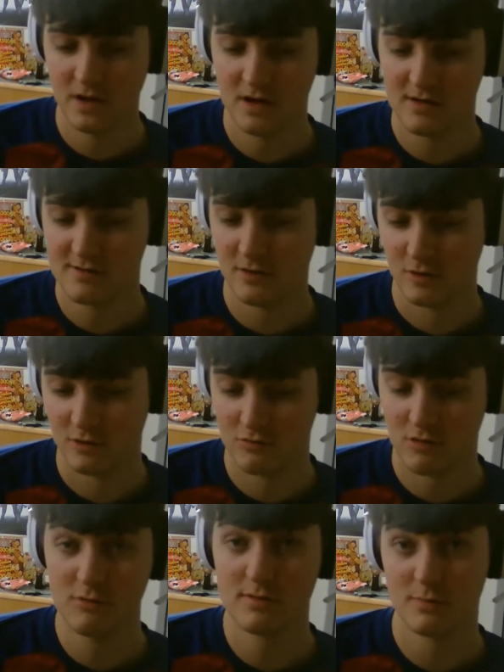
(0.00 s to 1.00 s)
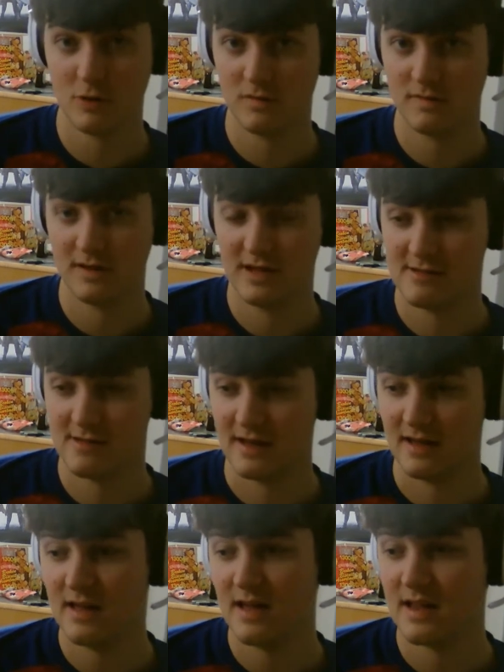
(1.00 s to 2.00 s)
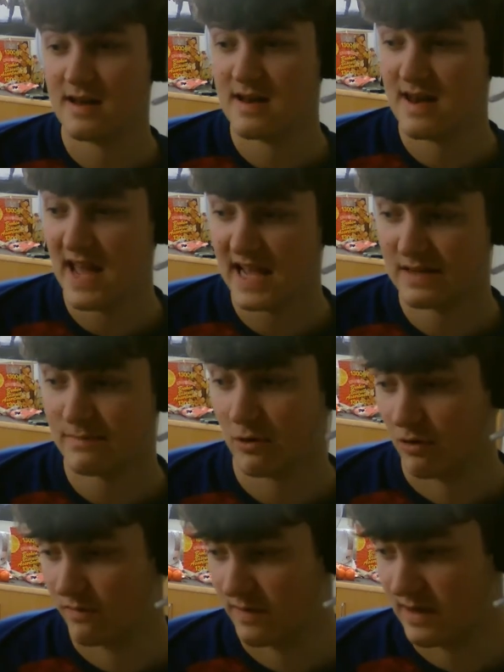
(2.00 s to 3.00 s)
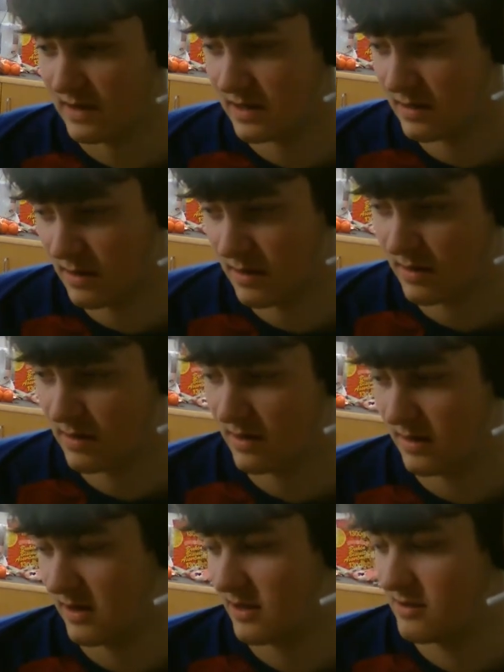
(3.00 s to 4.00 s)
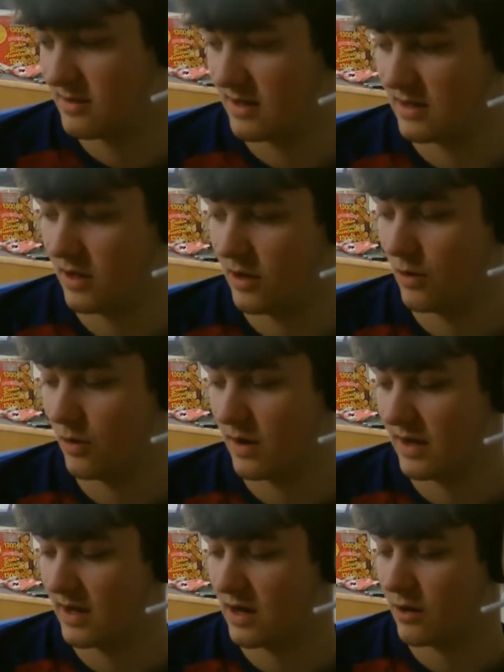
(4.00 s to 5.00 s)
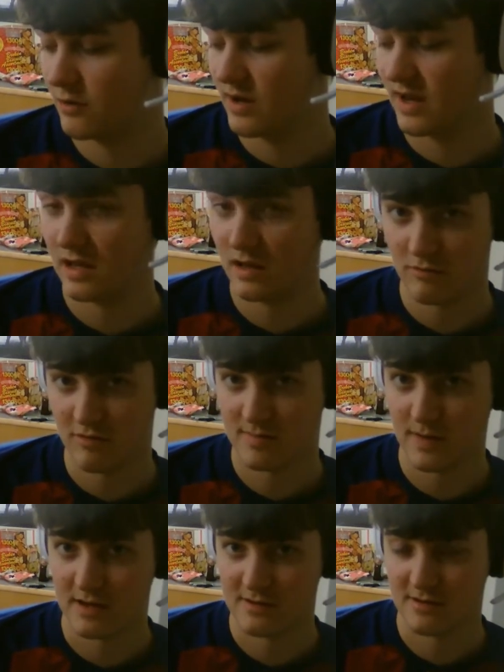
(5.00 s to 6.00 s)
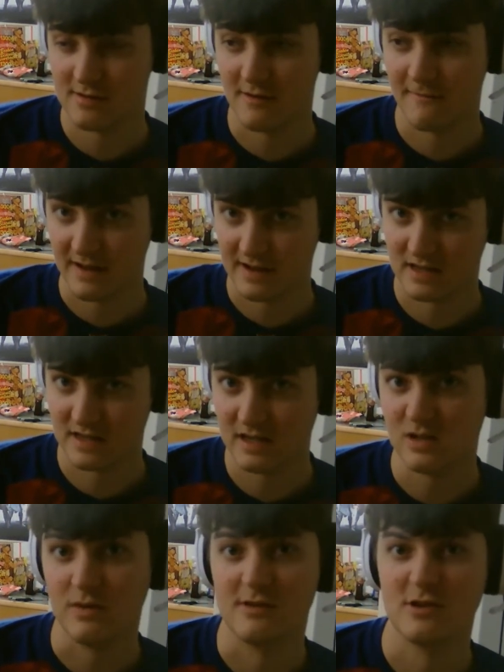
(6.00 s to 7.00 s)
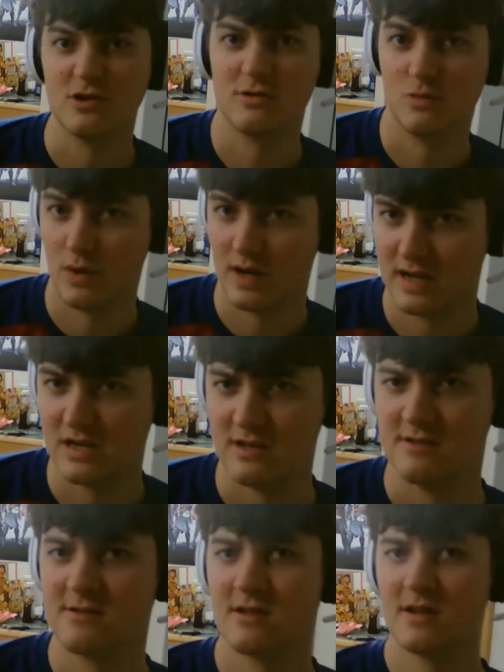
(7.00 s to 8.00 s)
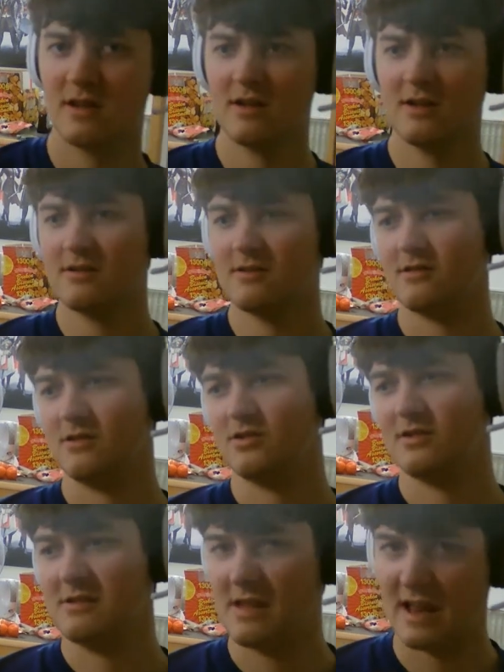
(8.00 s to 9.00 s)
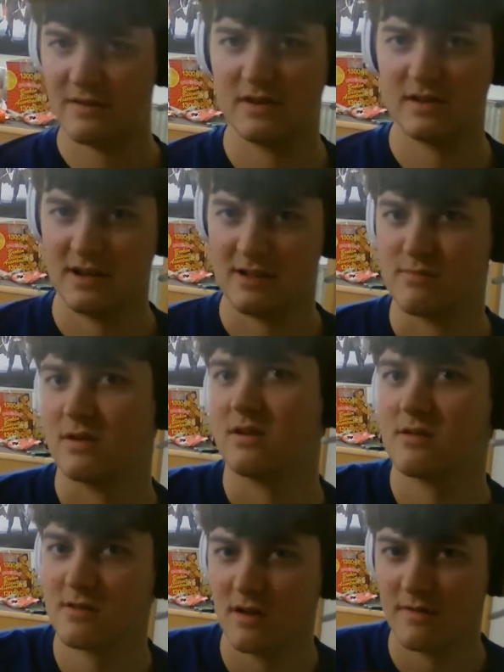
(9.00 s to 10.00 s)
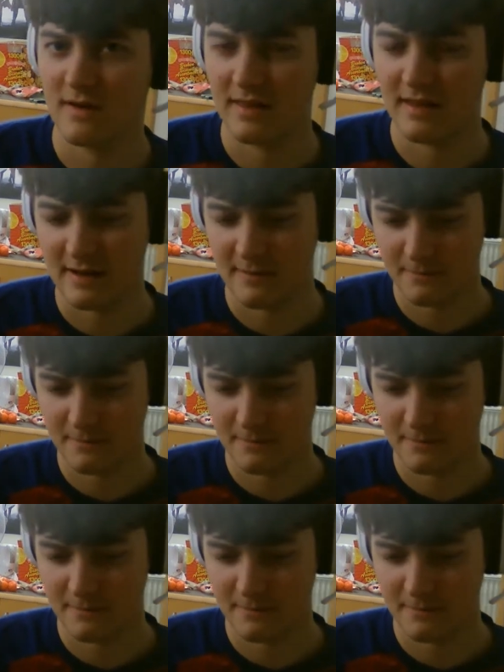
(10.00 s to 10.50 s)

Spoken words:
So the gross profit is that. Net profit is then you include any other expenses that factored into it, such as wages, such as advertisement, stuff like that.